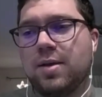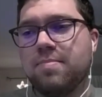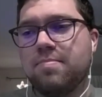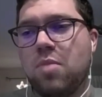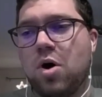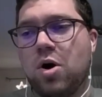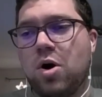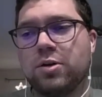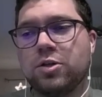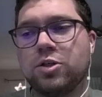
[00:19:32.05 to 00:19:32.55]

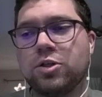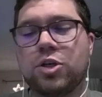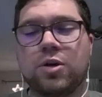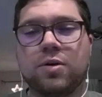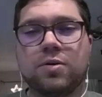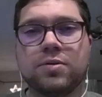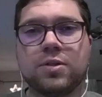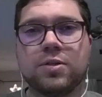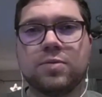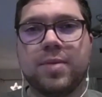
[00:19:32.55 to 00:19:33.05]
Martin
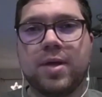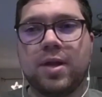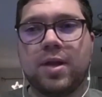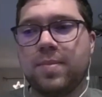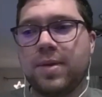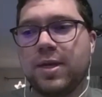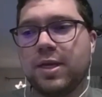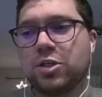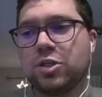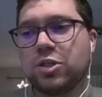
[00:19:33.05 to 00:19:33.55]
Jones has been a
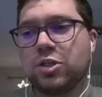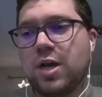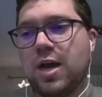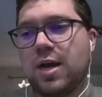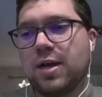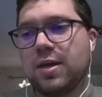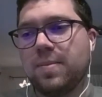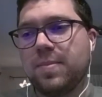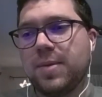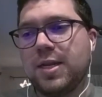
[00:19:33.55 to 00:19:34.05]
big
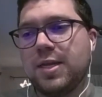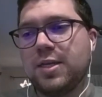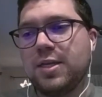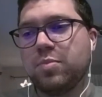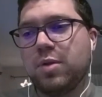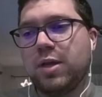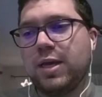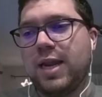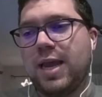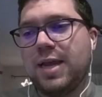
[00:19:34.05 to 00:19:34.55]
shock. I mean, he's
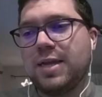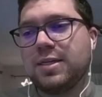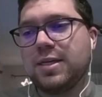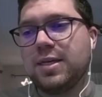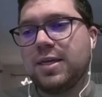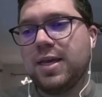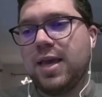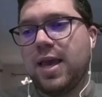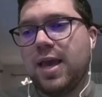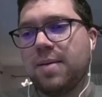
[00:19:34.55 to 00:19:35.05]
played
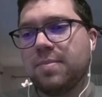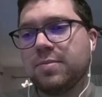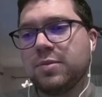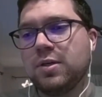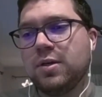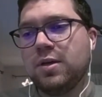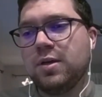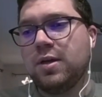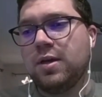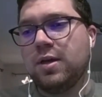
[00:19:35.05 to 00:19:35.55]
18 games.